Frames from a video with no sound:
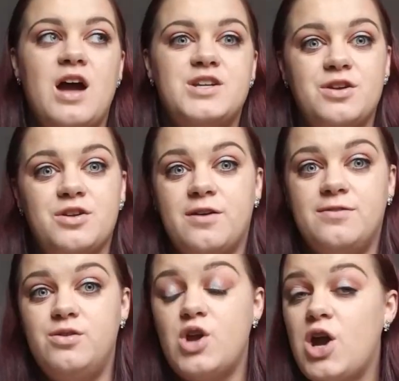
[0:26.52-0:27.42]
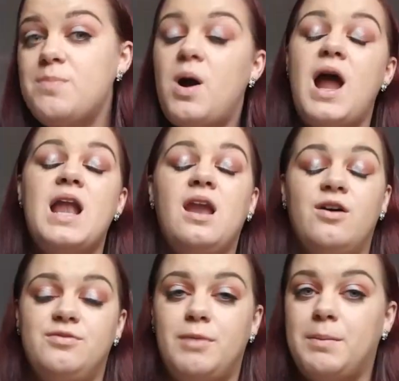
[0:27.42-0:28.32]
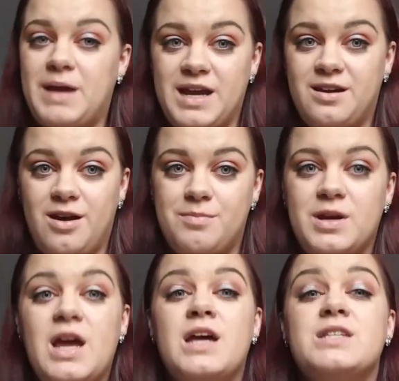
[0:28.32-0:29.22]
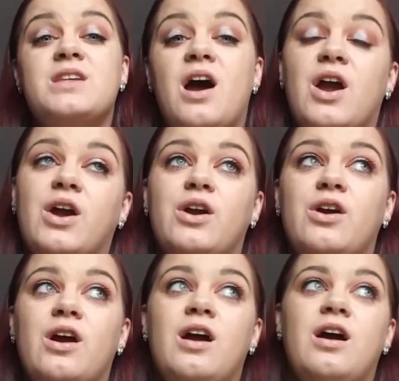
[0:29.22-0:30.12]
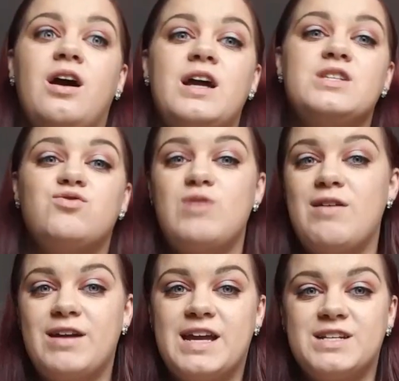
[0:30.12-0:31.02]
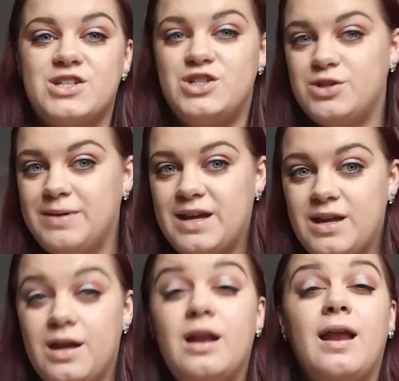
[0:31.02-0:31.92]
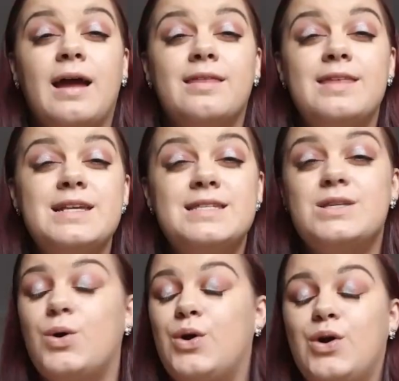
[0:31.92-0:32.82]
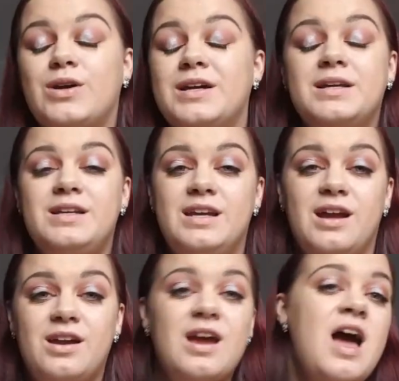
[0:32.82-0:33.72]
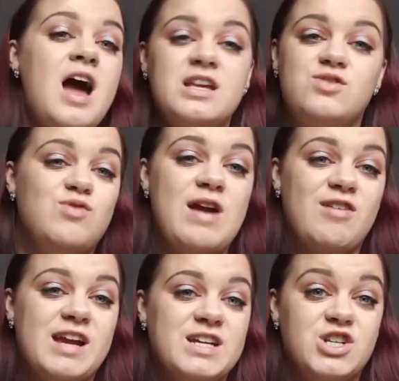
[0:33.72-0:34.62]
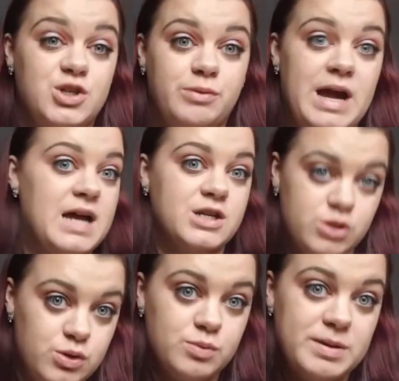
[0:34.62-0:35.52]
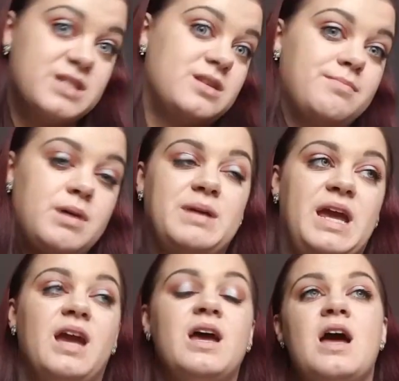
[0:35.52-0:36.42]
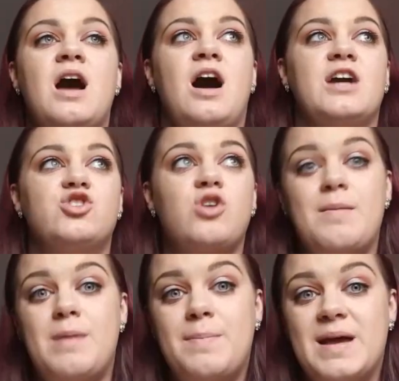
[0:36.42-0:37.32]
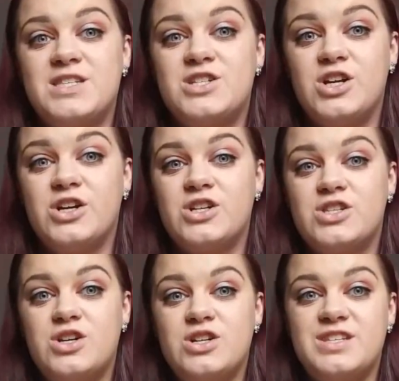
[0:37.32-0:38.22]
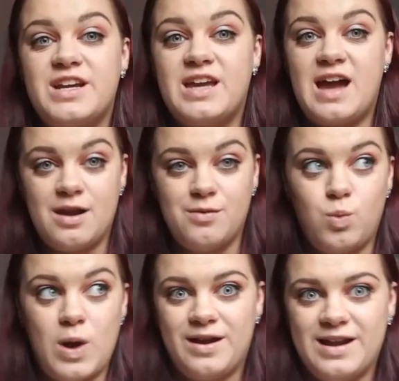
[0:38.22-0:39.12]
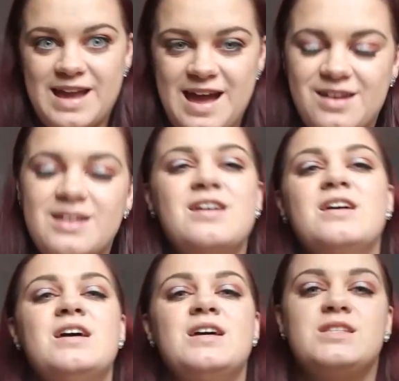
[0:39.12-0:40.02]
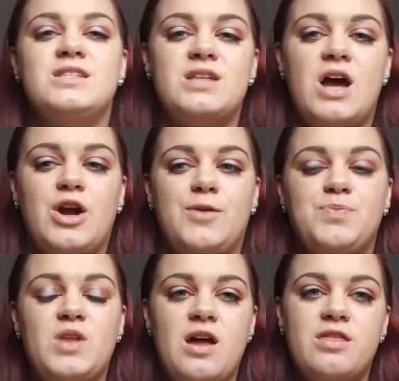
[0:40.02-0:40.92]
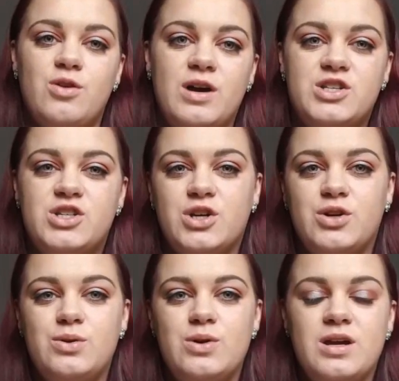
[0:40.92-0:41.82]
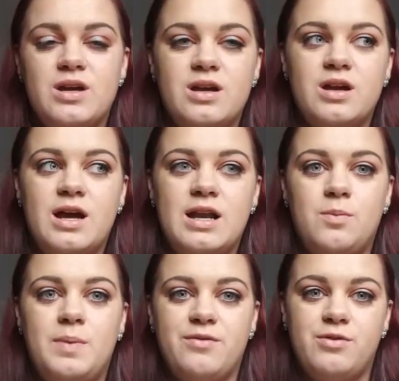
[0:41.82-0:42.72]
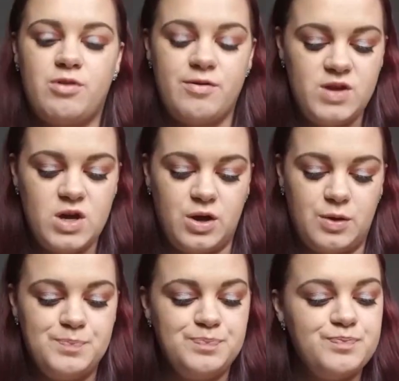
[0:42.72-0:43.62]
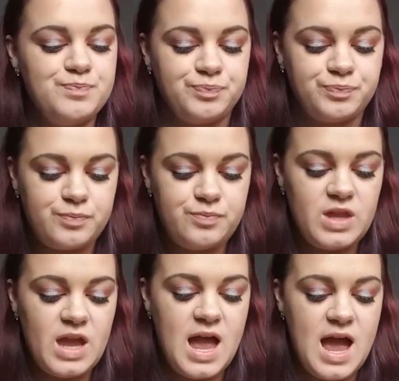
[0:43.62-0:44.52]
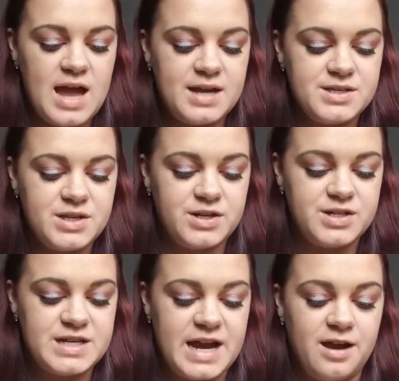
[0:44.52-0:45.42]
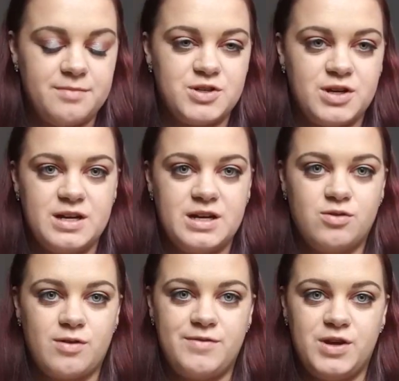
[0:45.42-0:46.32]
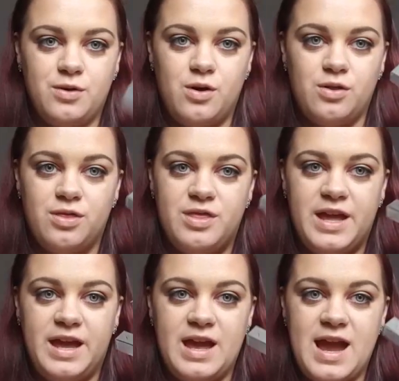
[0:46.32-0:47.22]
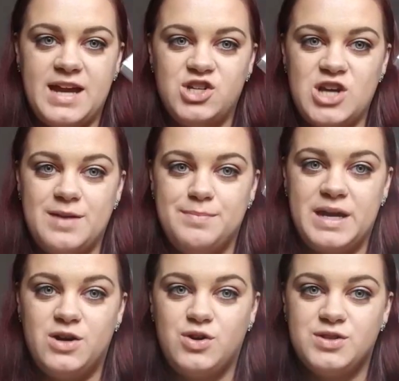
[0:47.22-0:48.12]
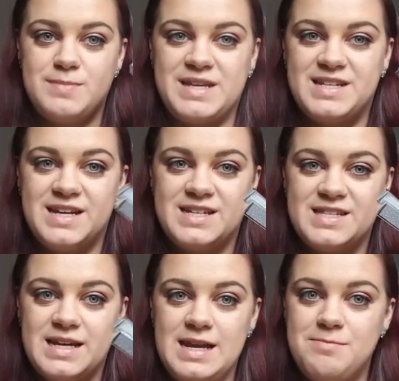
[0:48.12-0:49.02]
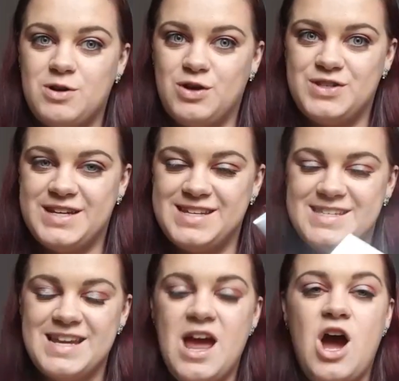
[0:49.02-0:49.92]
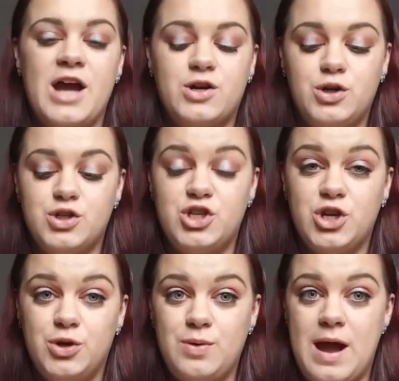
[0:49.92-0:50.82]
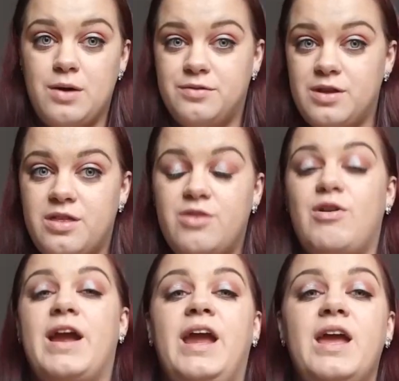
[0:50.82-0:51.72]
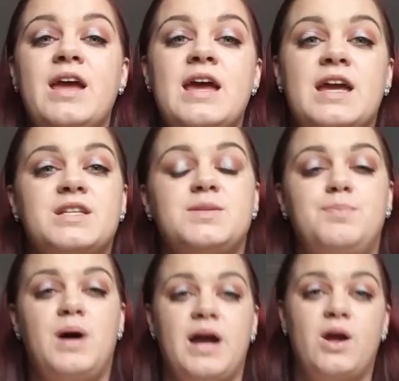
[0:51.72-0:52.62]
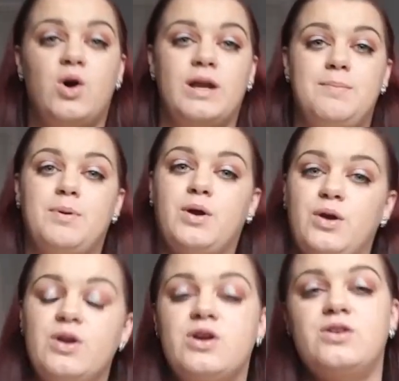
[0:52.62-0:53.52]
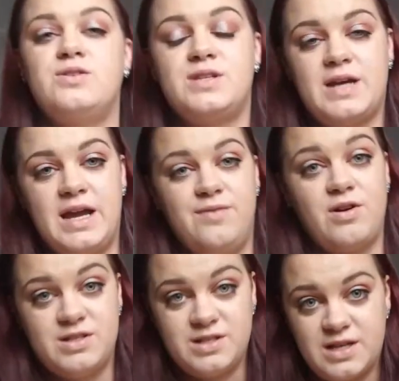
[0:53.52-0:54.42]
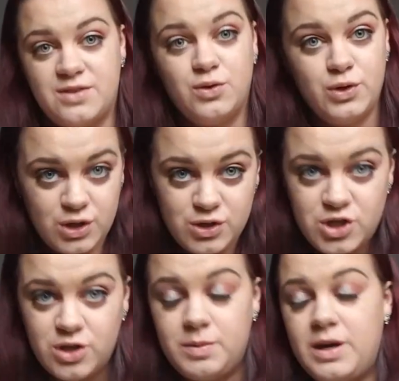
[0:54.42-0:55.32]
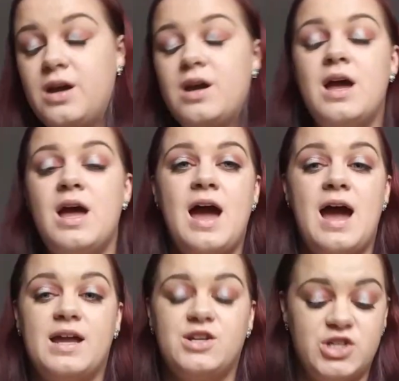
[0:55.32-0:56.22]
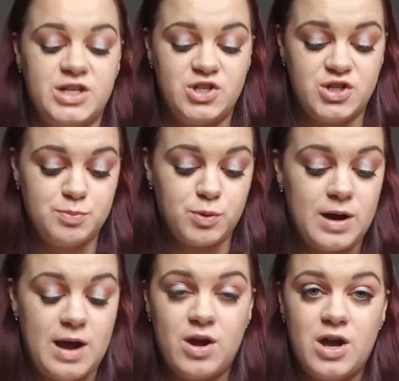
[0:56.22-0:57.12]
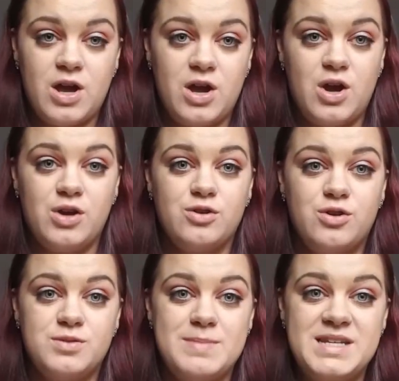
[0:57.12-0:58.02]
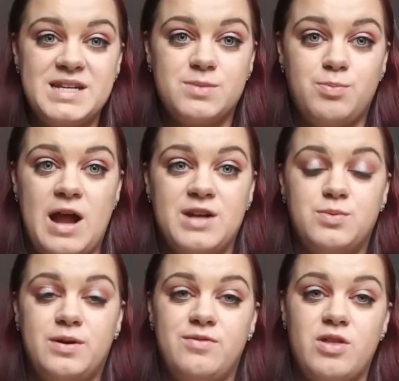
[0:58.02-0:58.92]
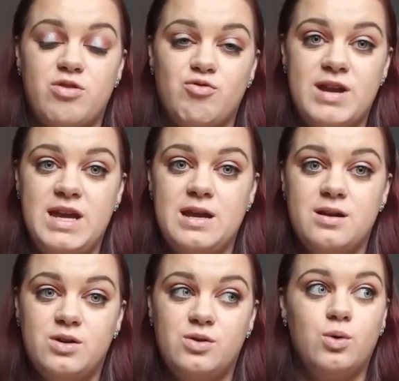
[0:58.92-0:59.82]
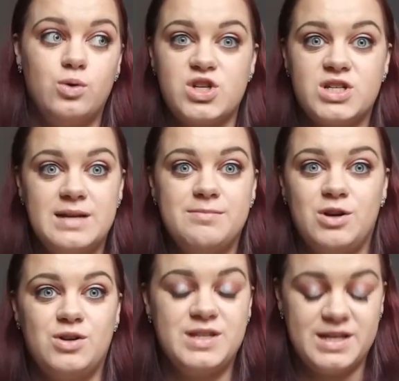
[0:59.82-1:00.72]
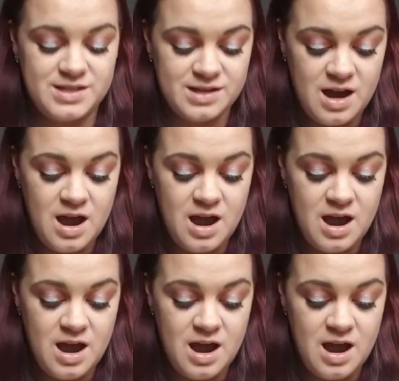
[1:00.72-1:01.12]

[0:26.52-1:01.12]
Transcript: I don't know if you know, but I love my makeup. So it's rare I get to do it like this, or, you know, it's rare I get to do it at all because I'm mummy. I try my best to look as good as I can when I can. So I thought I'd do a little bit of a review. And so today I'm doing a little review on the HNB Cosmetics lip glosses. I got two out of the three. It's by Holly Boon, who's a very successful YouTuber, and she's just brought out her own cosmetics brand with three gorgeous lip glosses.